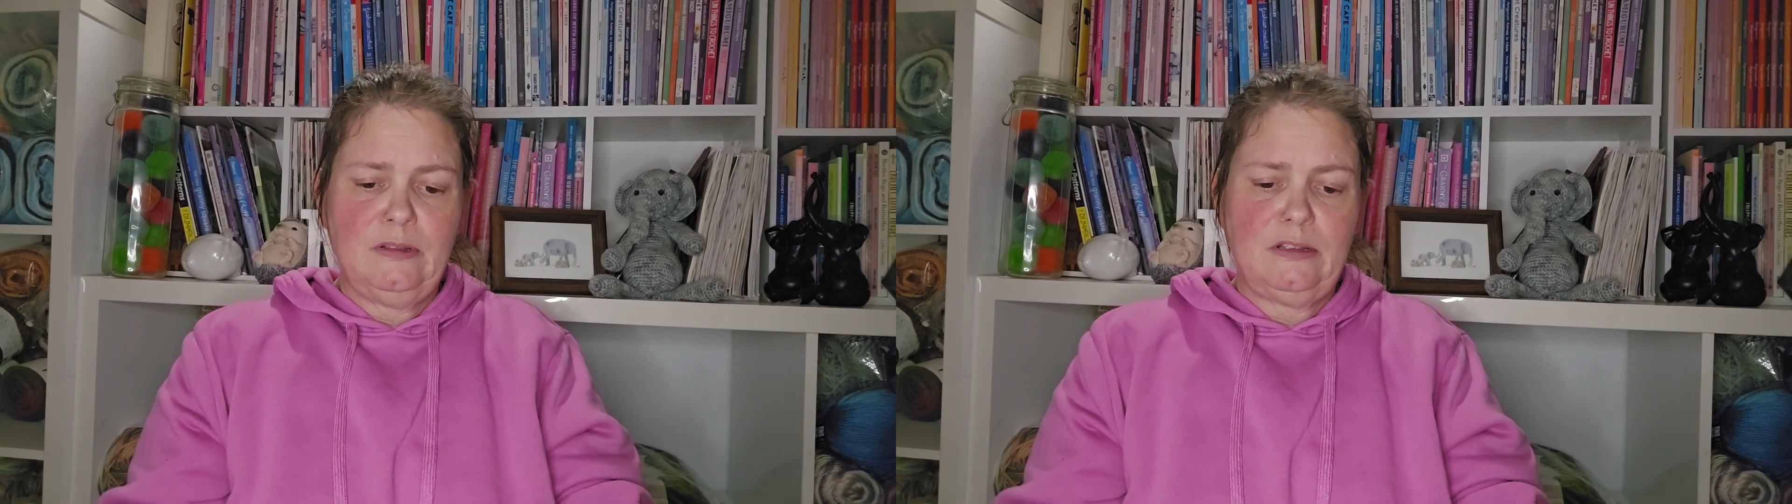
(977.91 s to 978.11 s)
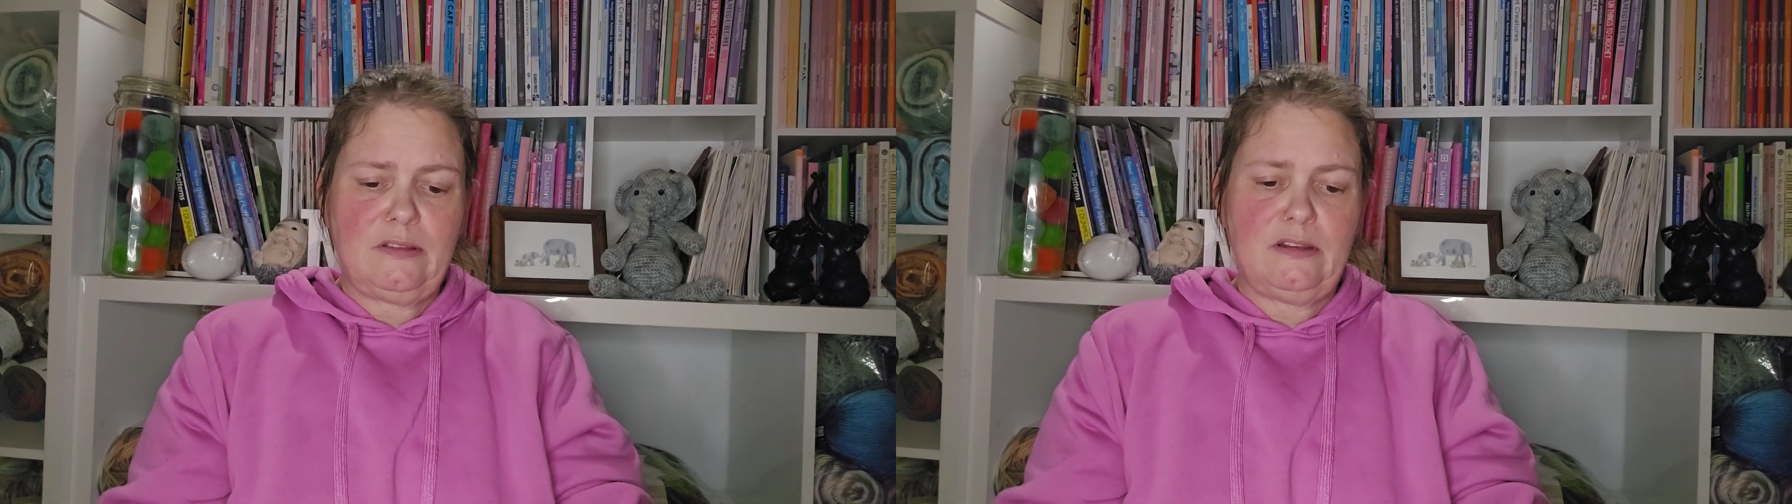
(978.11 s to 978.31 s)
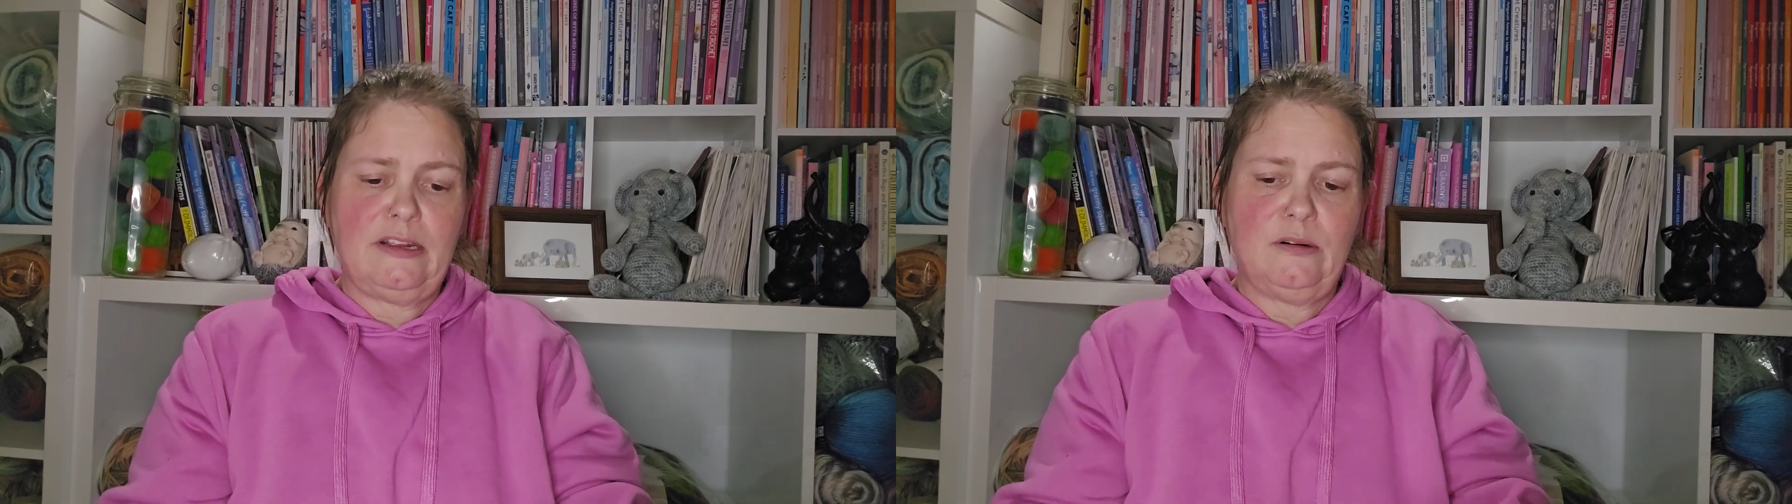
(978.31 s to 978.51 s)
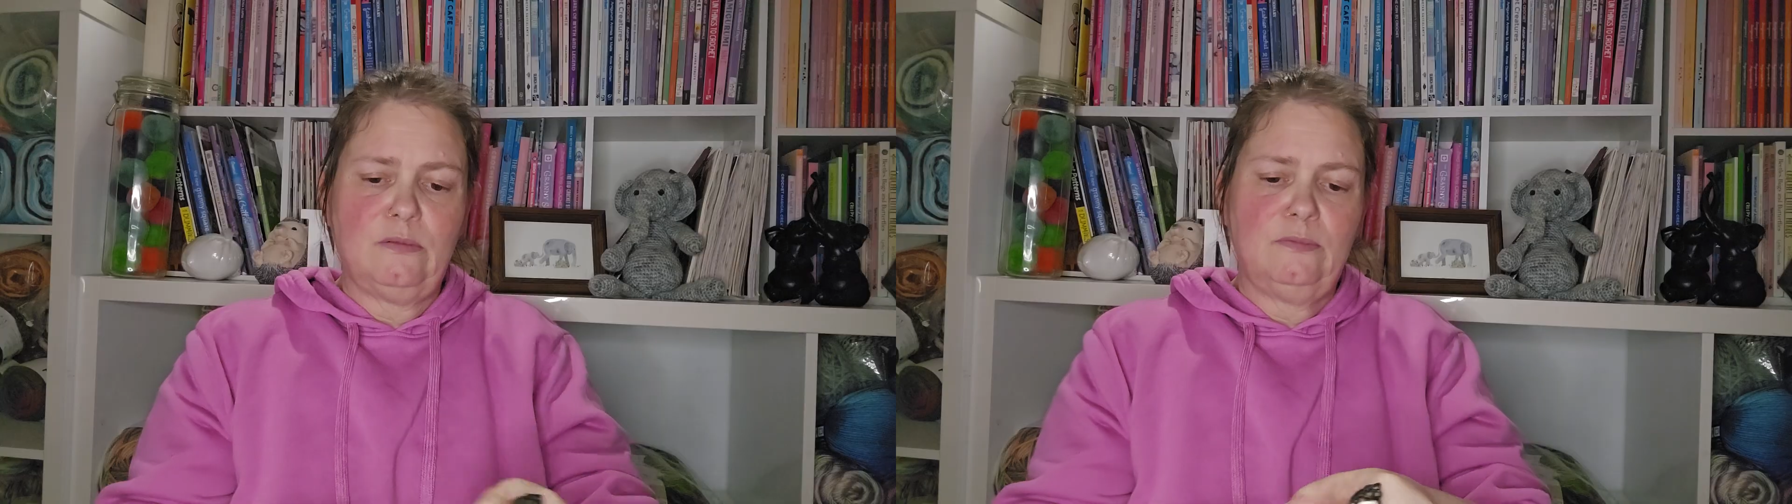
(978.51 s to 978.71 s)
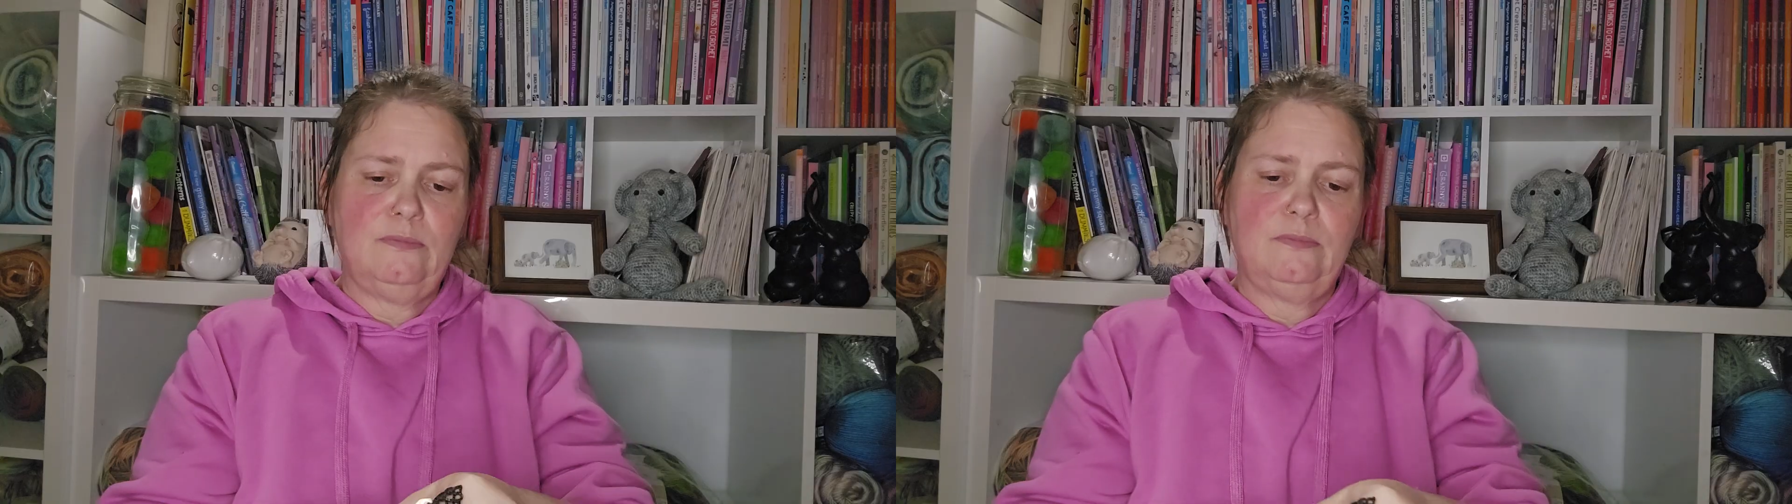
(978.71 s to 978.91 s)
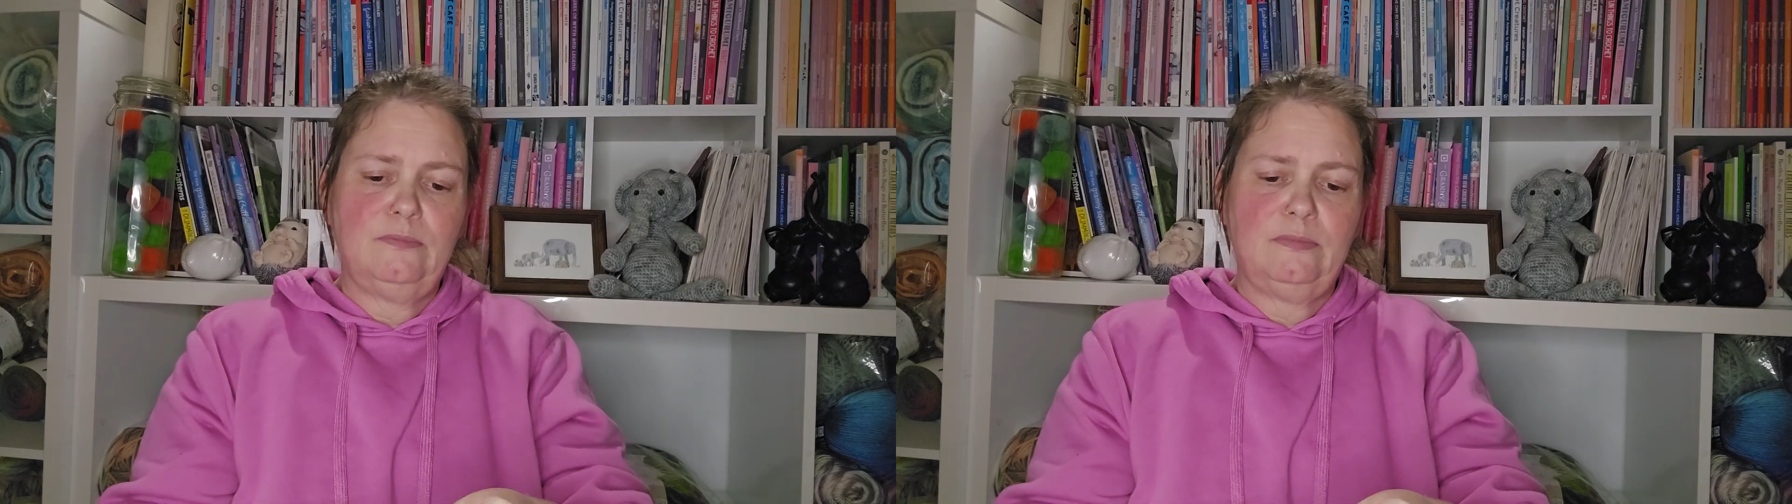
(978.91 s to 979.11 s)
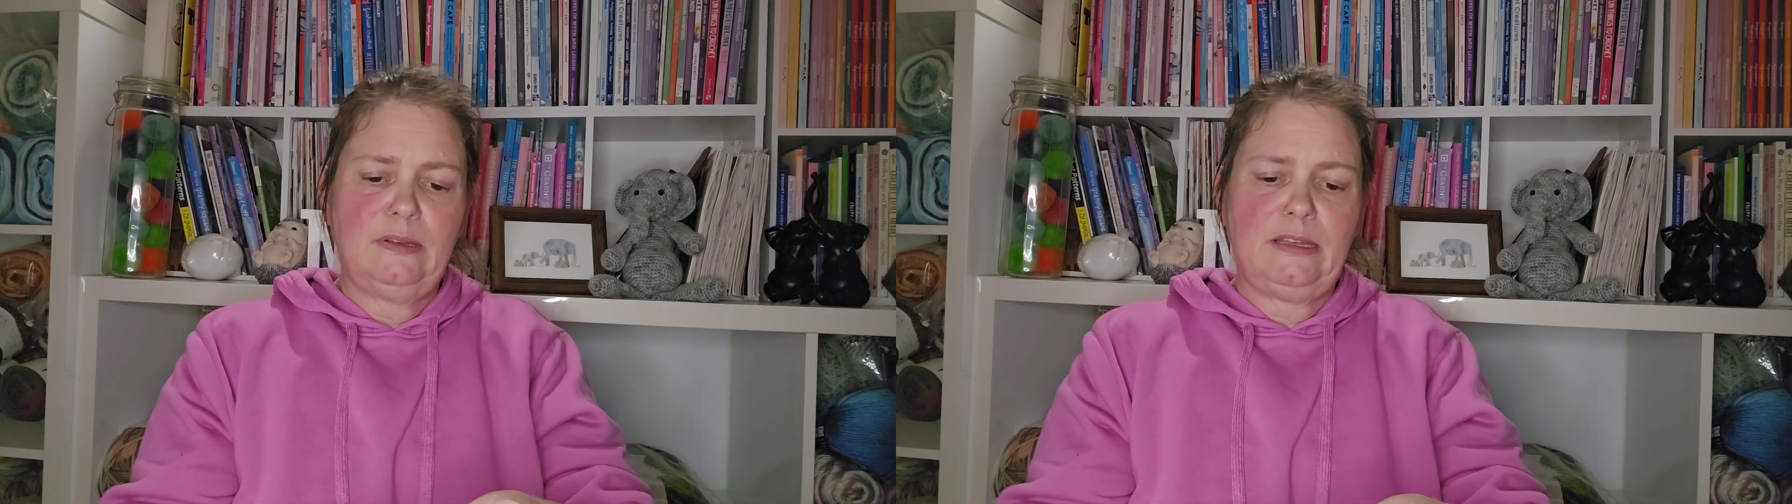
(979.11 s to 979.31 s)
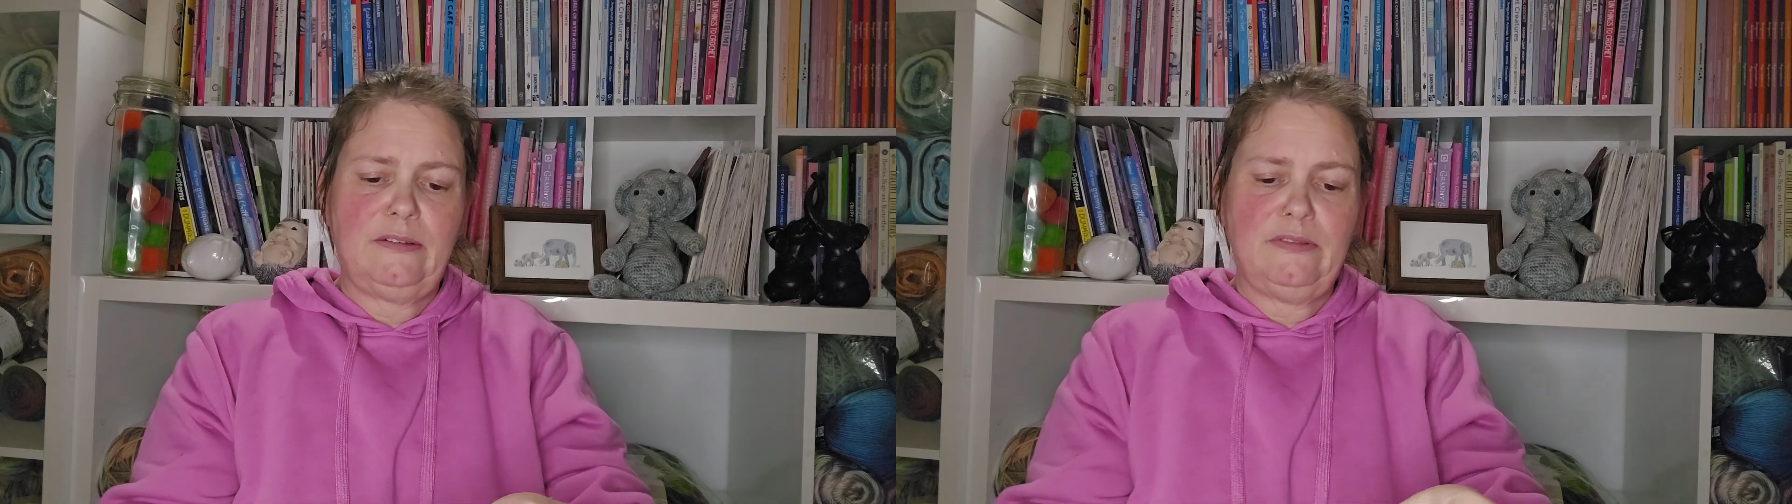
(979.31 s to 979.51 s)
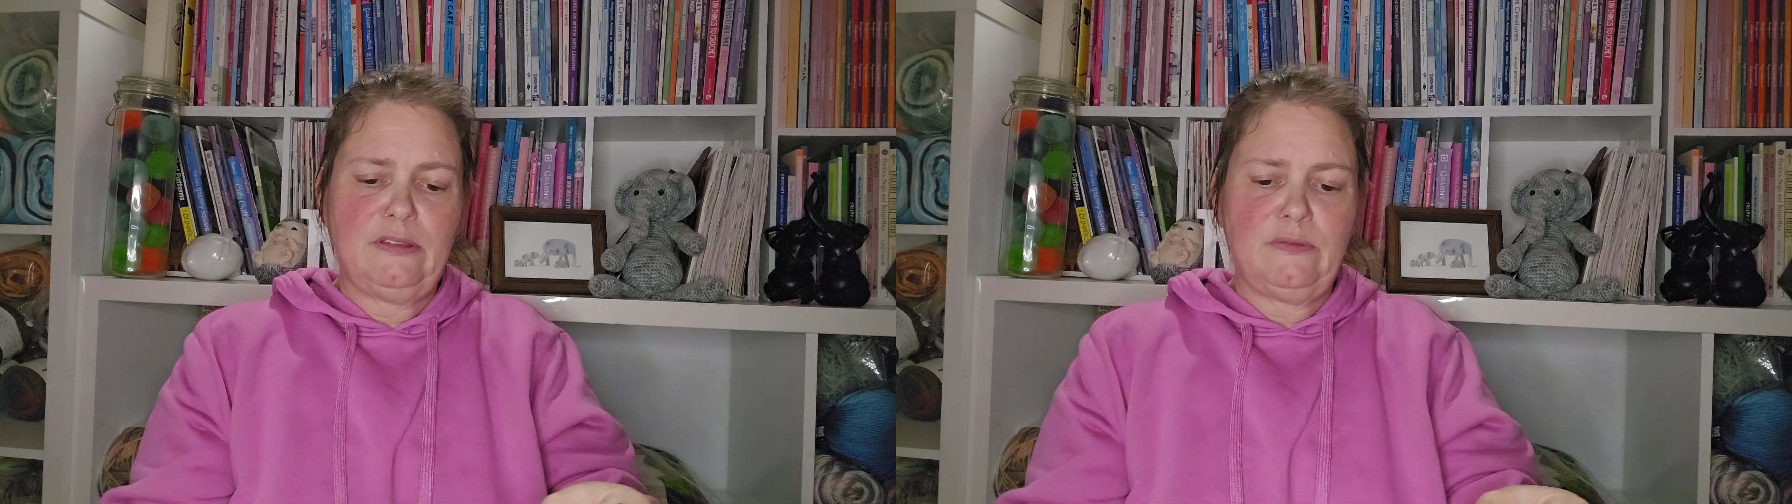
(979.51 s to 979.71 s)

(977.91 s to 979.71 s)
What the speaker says: Just little gifts